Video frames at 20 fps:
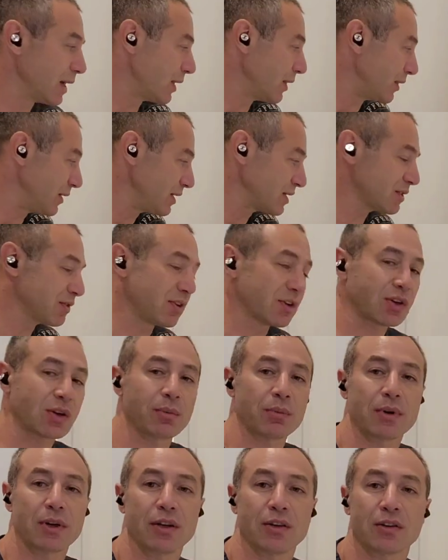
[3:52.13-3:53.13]
This
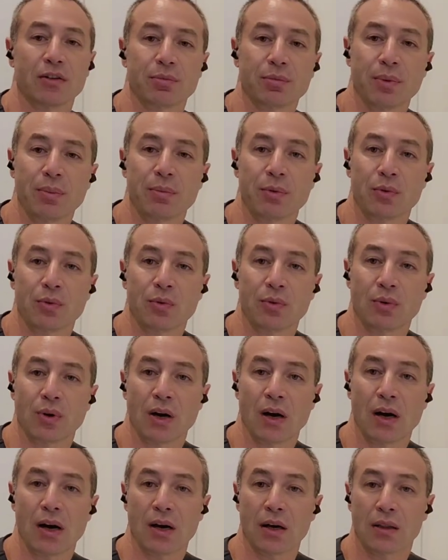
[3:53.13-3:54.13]
vacuum cleaner, people
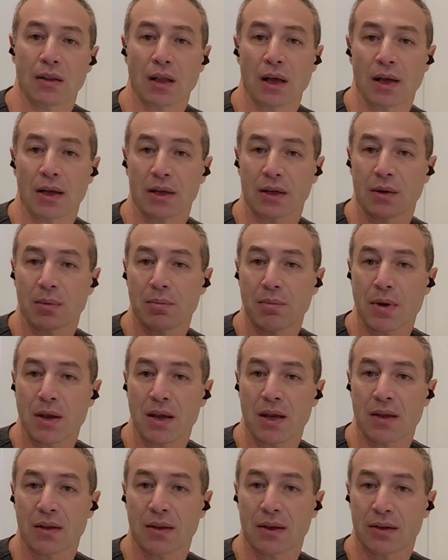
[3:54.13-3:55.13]
like
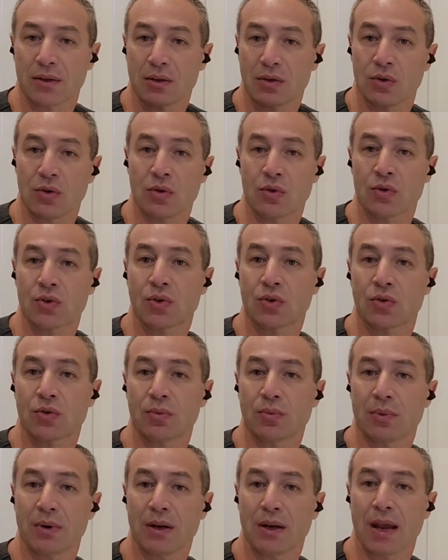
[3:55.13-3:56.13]
me that used to
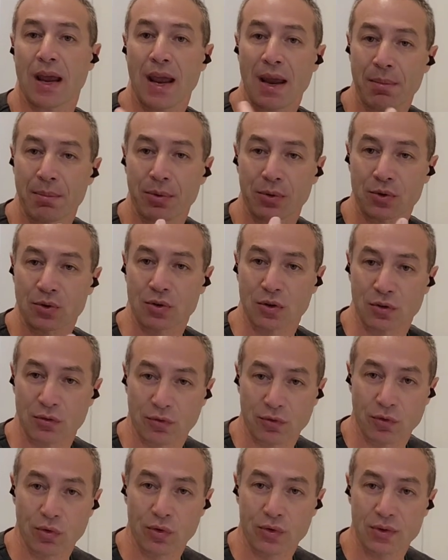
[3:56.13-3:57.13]
be able to
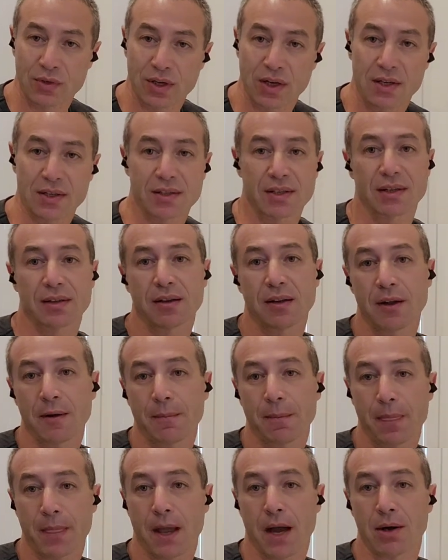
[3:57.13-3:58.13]
afford Dyson,
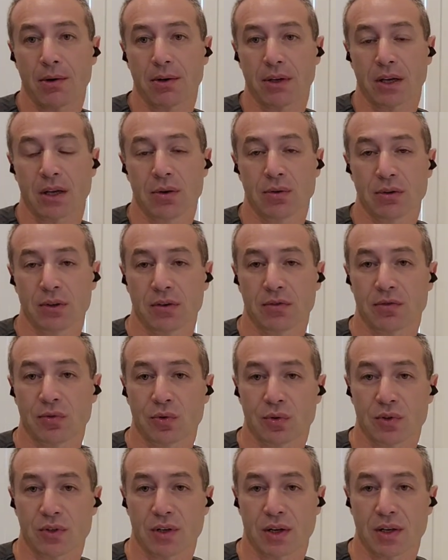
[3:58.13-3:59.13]
now I cannot
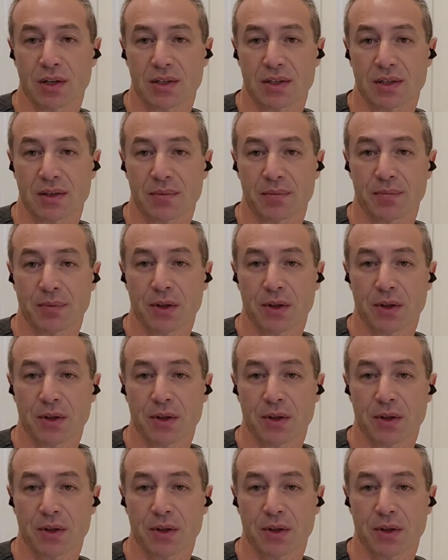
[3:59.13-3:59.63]
afford Dyson.